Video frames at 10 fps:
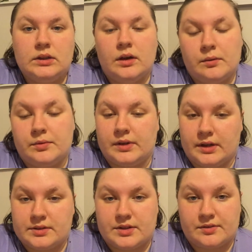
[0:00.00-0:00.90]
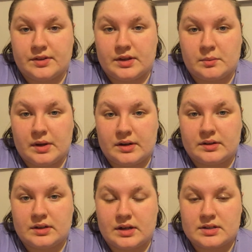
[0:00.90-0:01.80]
hopefully I'll start feeling better
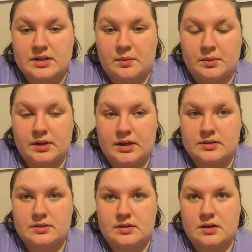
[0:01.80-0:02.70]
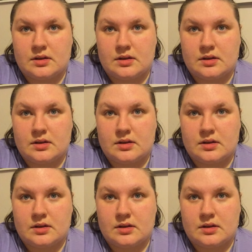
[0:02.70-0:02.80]
in the next couple days.